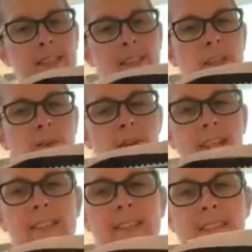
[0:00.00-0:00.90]
is the
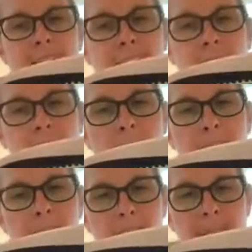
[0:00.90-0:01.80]
United States of
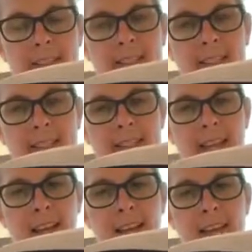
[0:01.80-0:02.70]
America," Stanley
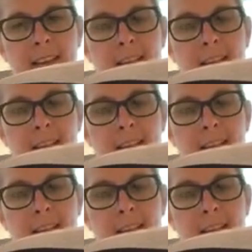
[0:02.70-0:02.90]
said.